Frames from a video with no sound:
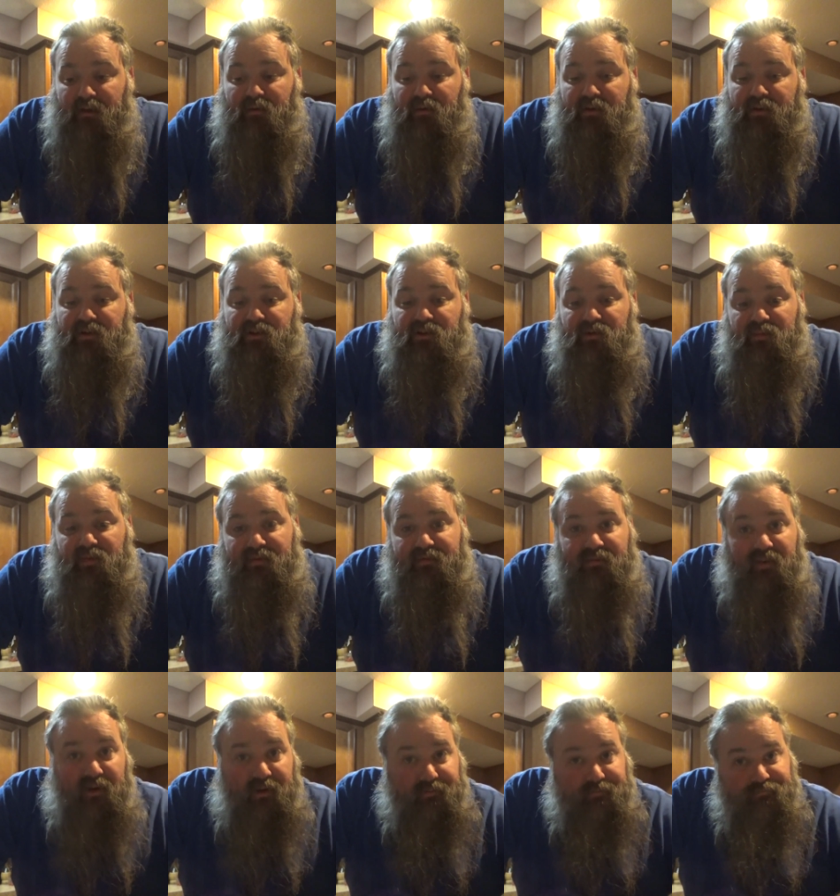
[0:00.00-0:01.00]
which should be
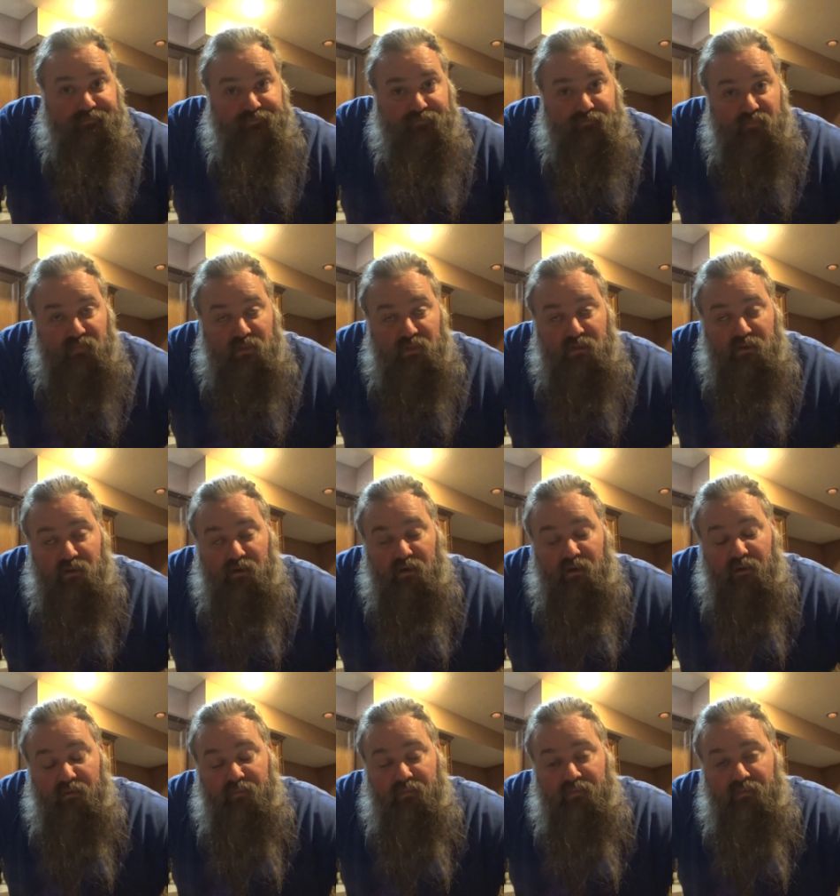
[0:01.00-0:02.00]
fun.
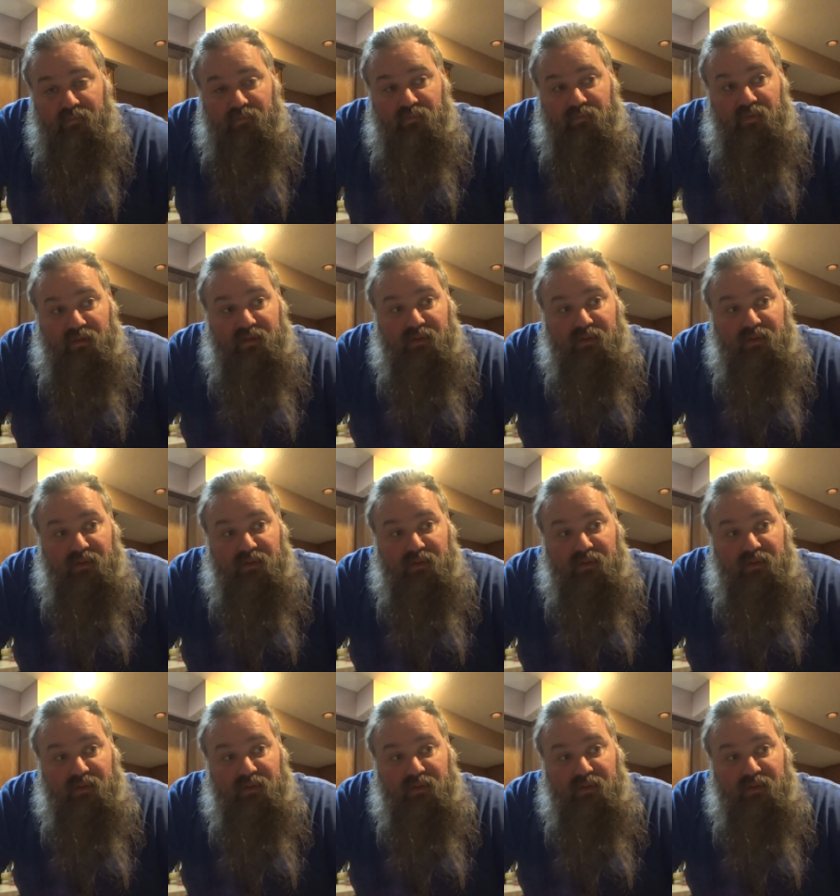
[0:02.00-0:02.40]
Um,